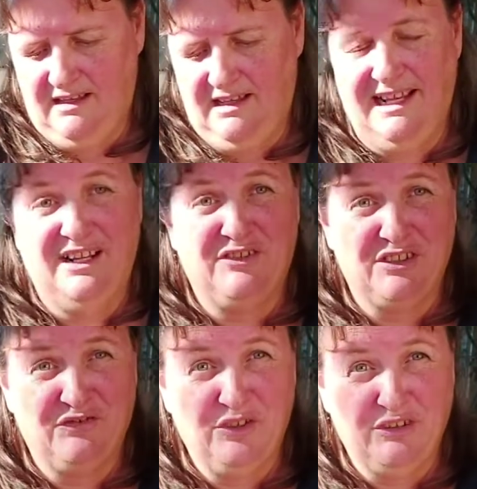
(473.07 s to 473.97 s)
And I've got a
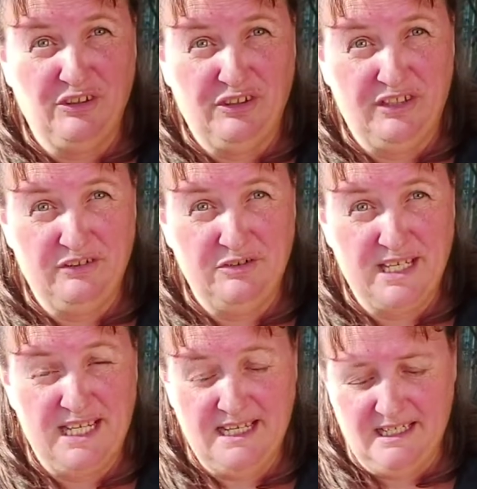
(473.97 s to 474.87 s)
4-year-old here who's
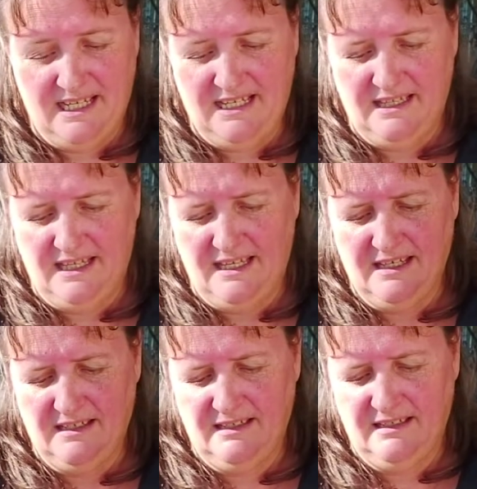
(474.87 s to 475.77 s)
eager to eat the
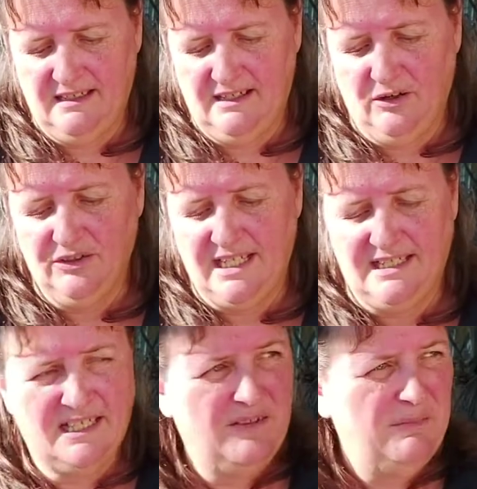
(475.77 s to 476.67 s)
contents
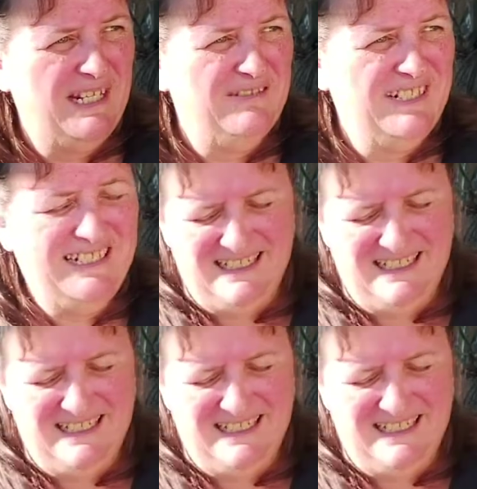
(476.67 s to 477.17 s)
of the mandarin.